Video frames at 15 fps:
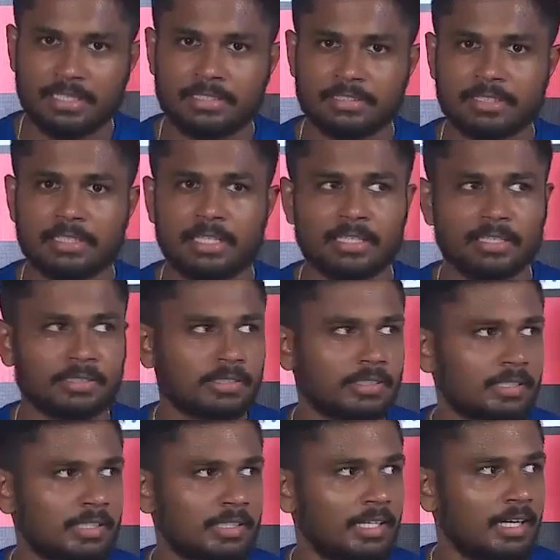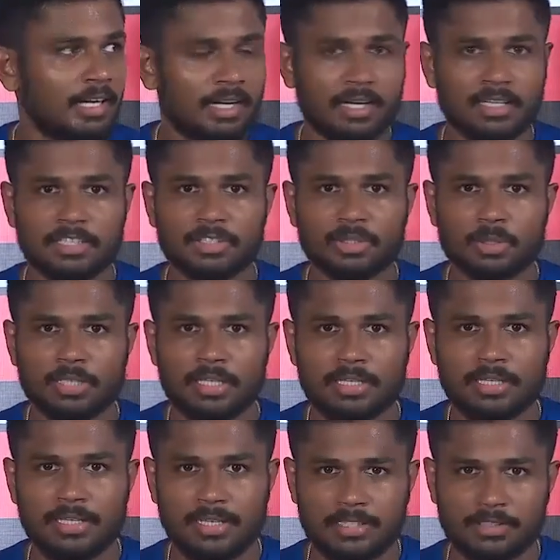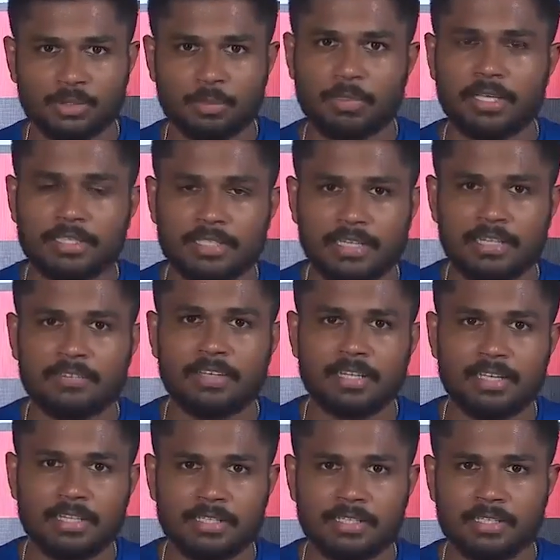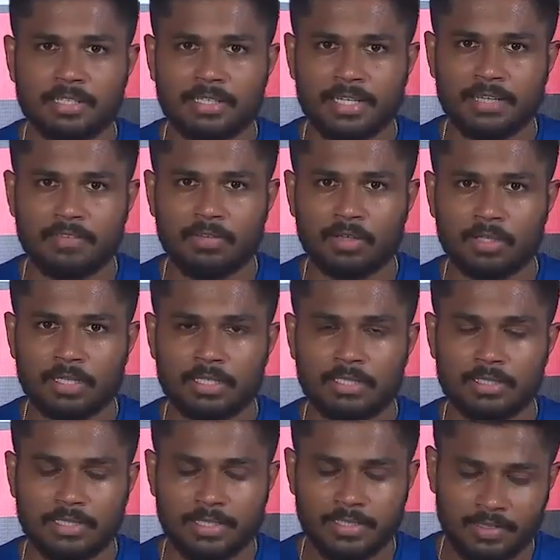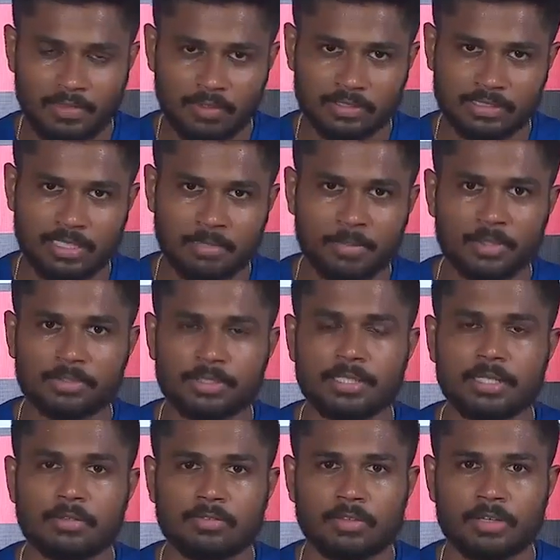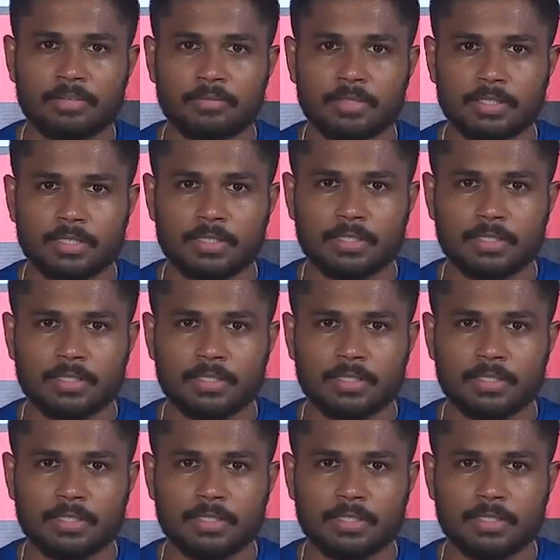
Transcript: understood understood understood that he has to play in the eleven, and uh, David was David was happy to sit out for him.